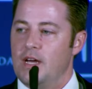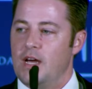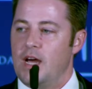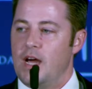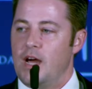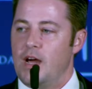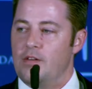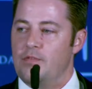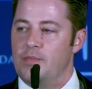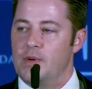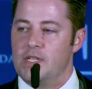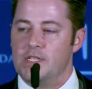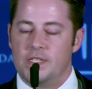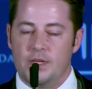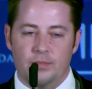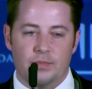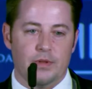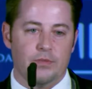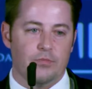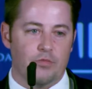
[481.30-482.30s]
I've been
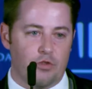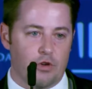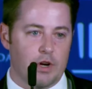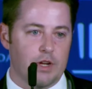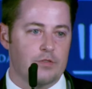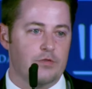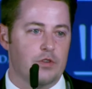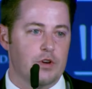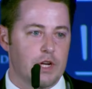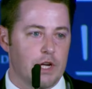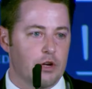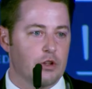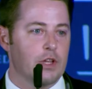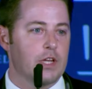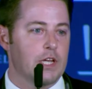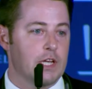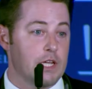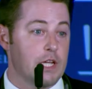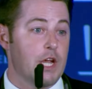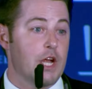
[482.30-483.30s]
symptom-free for
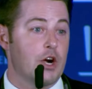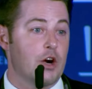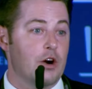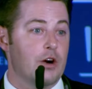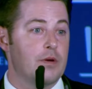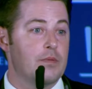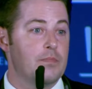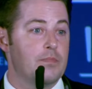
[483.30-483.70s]
nearly a year.